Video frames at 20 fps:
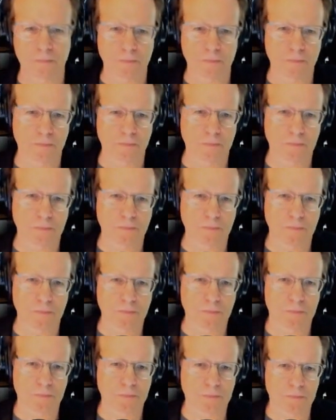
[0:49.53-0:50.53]

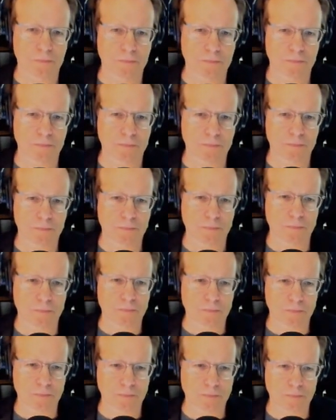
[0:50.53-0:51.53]

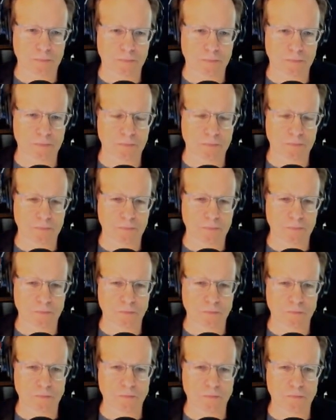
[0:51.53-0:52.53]

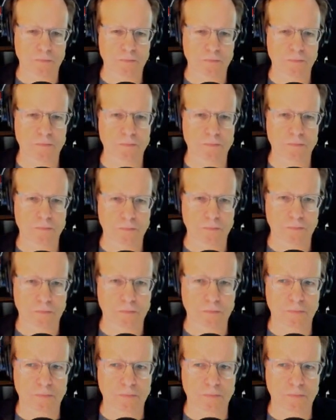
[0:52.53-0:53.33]
(silent)